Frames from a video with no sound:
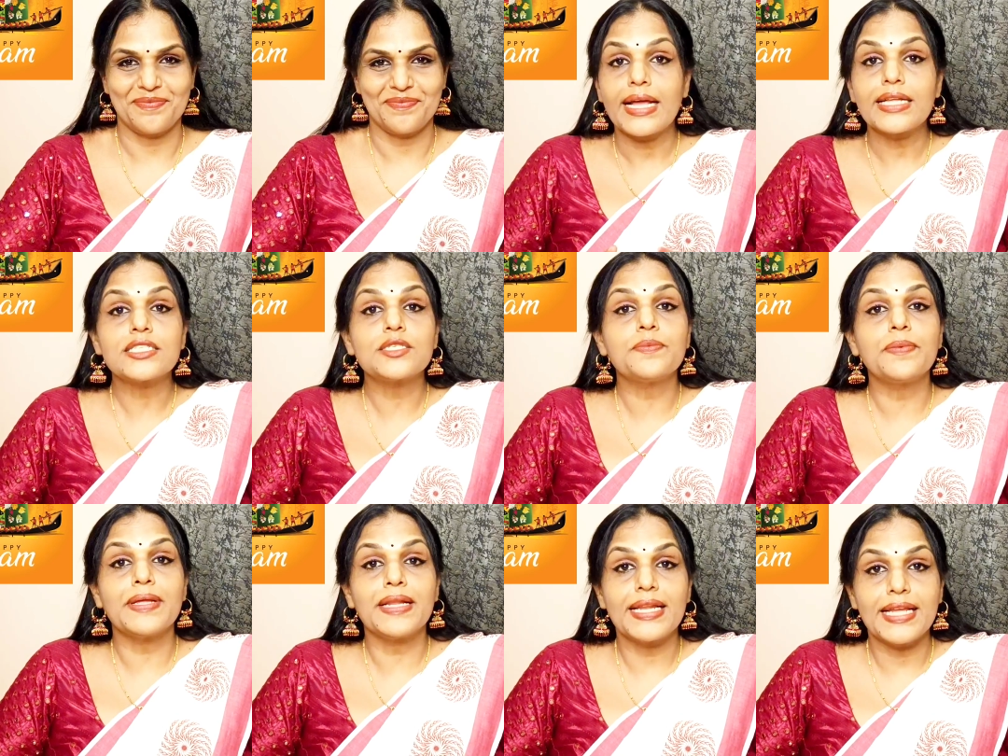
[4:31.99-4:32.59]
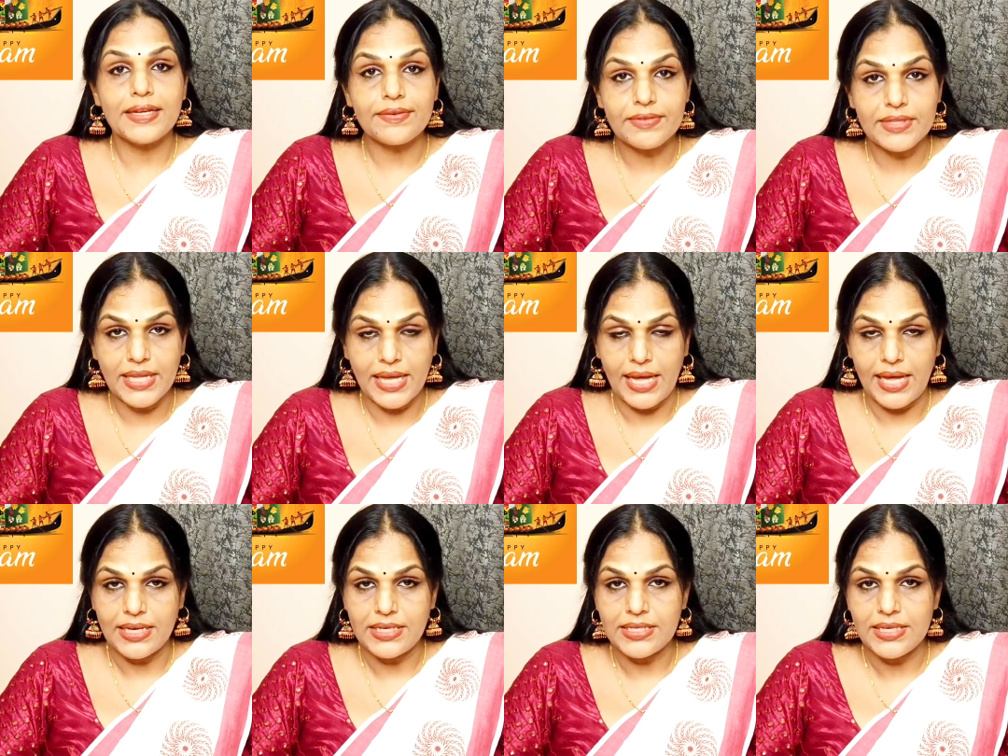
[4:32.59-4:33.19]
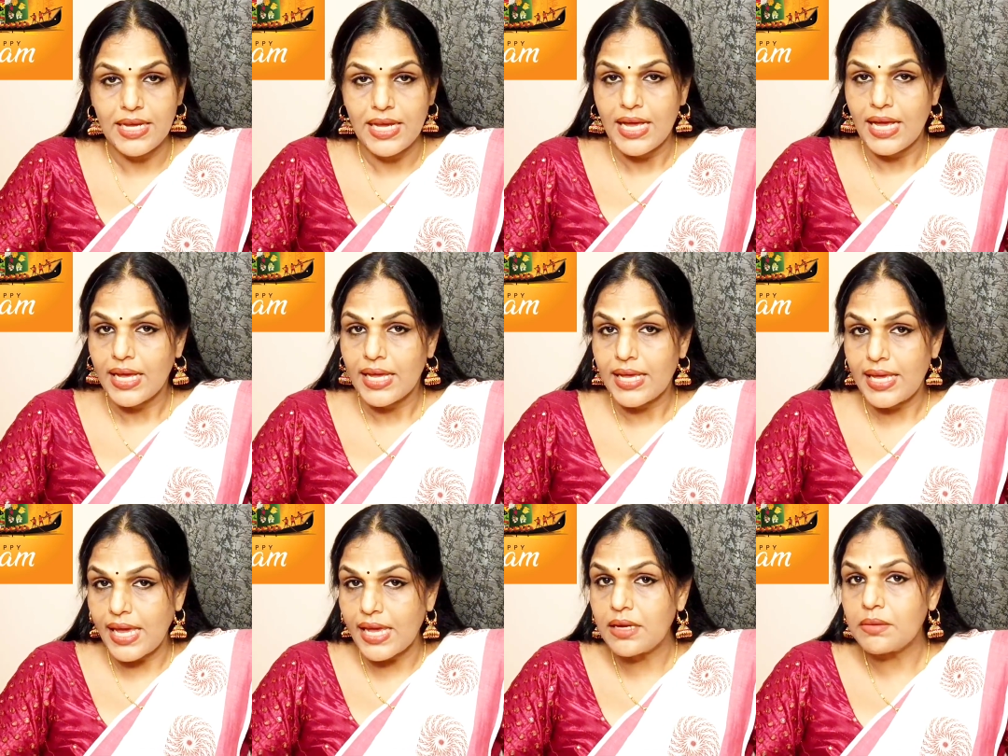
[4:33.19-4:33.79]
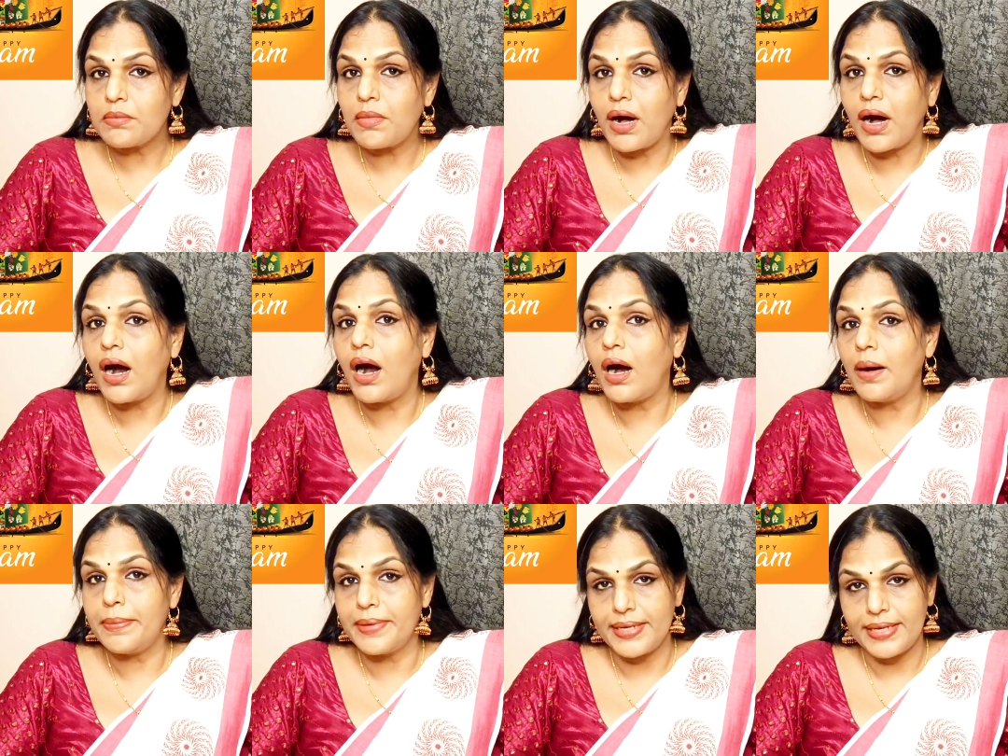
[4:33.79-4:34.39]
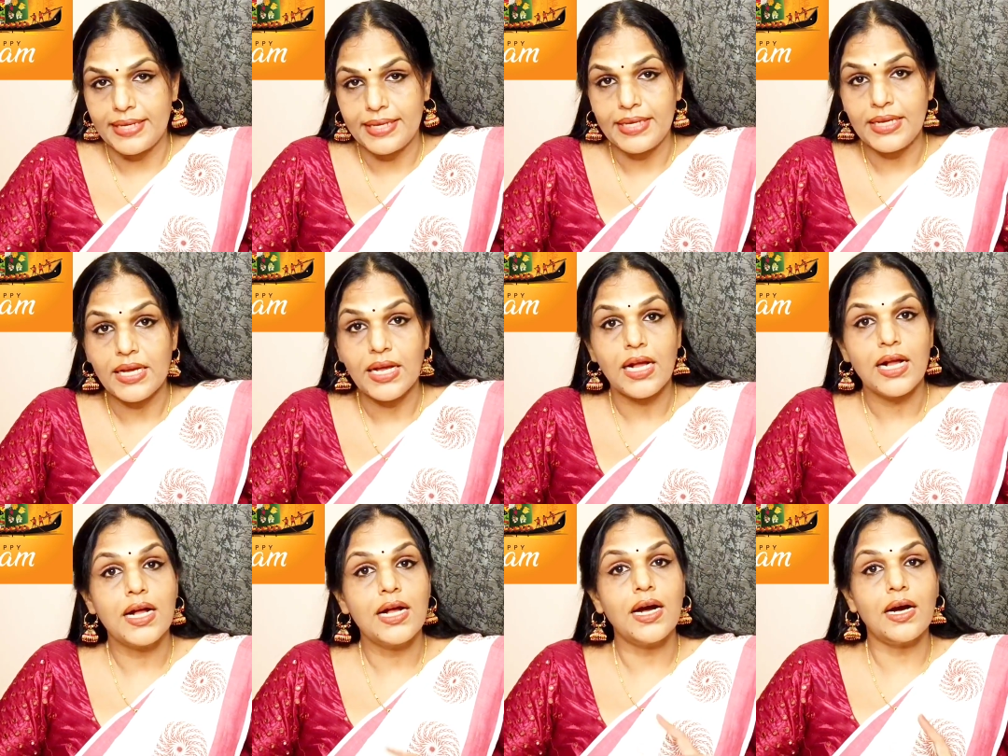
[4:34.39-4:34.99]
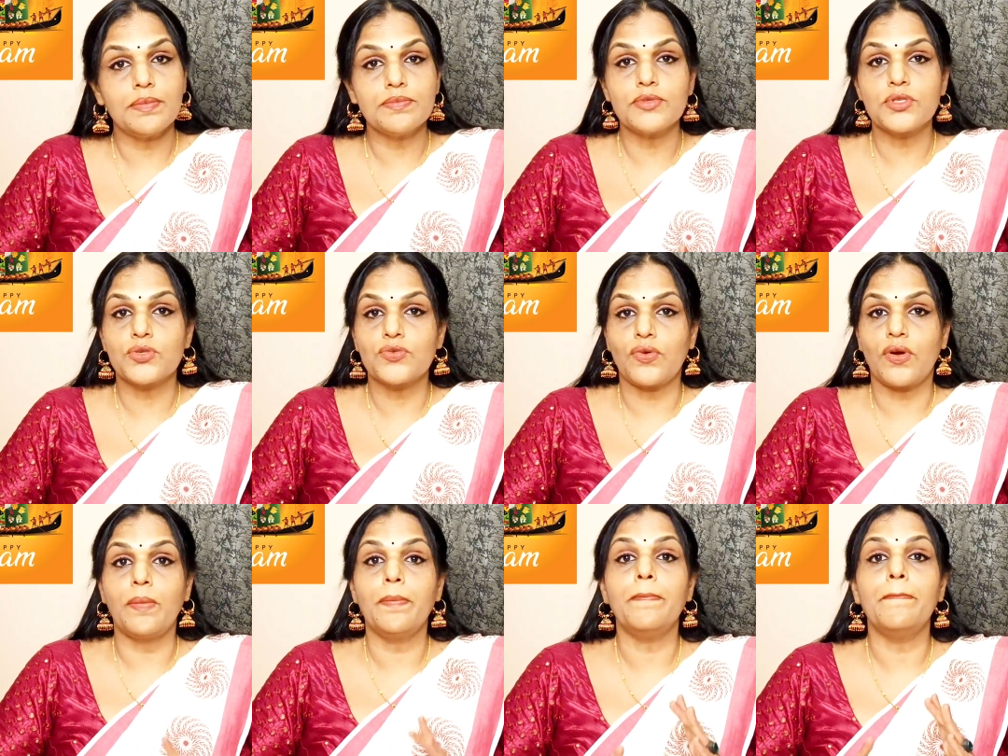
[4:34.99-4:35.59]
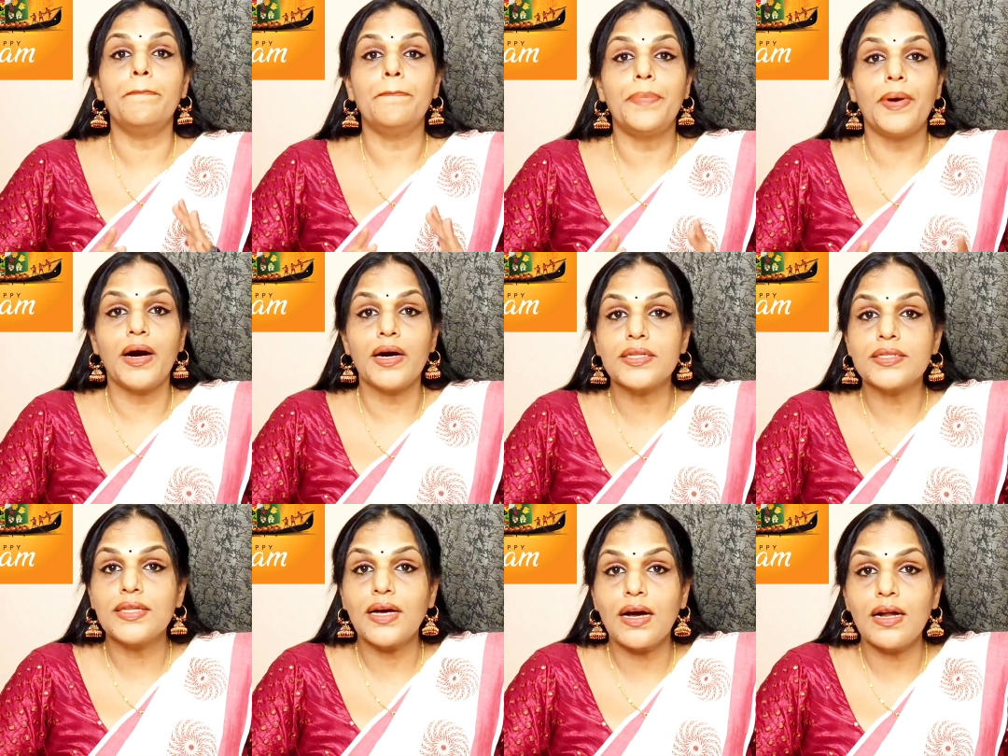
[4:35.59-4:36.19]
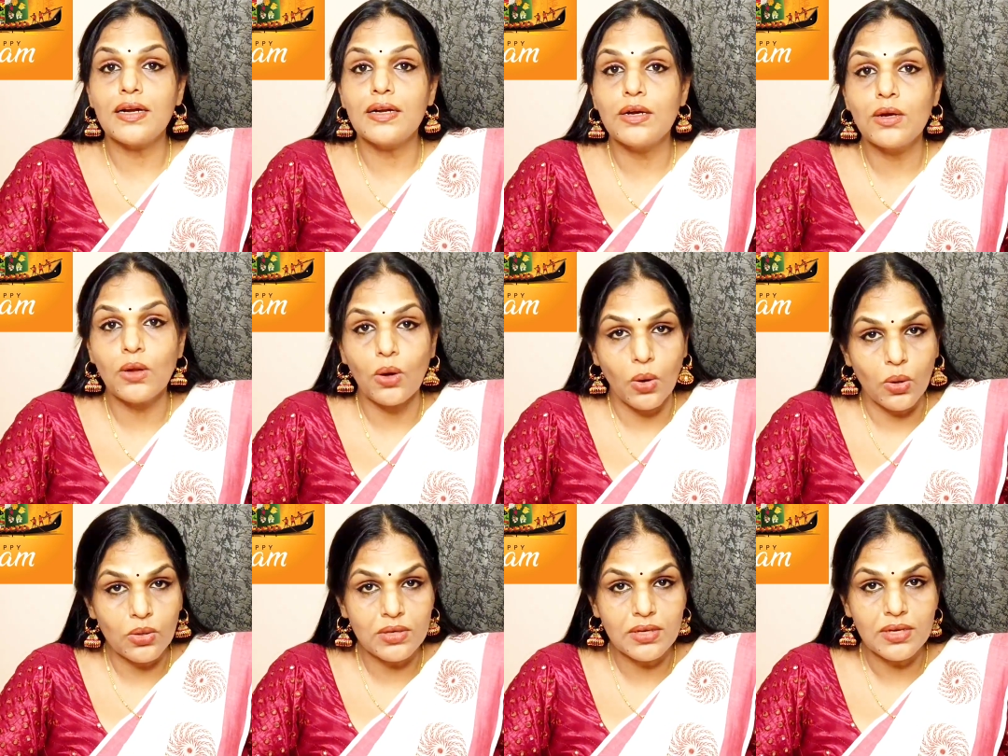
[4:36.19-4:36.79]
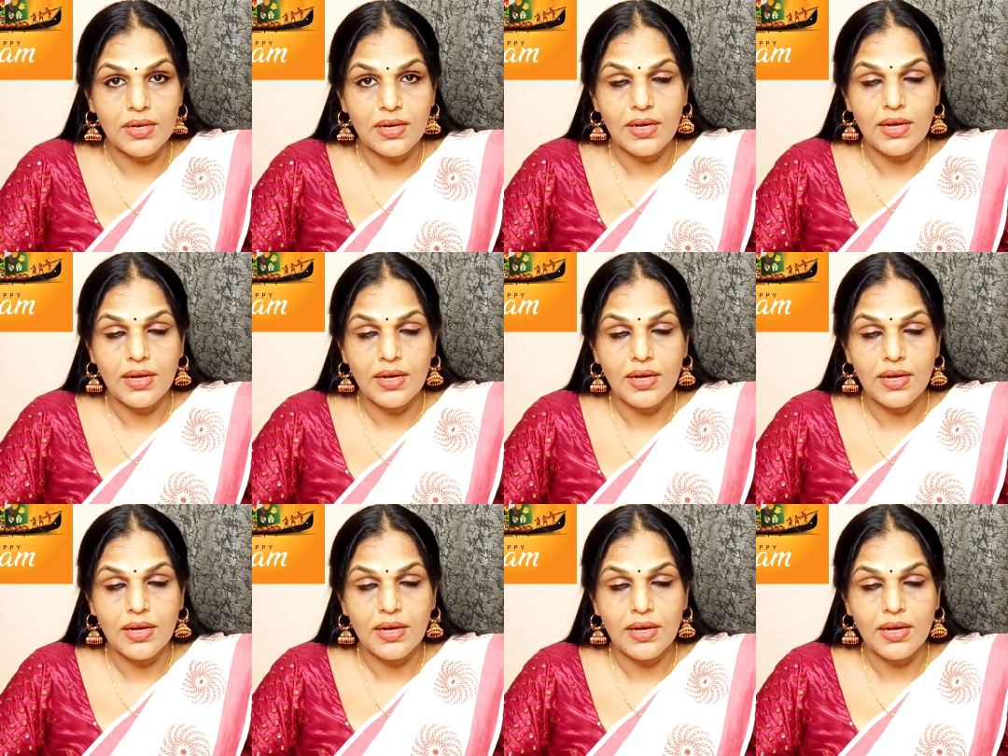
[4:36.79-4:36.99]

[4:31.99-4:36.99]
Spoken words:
It's believed that King Mahabali comes from Padalok,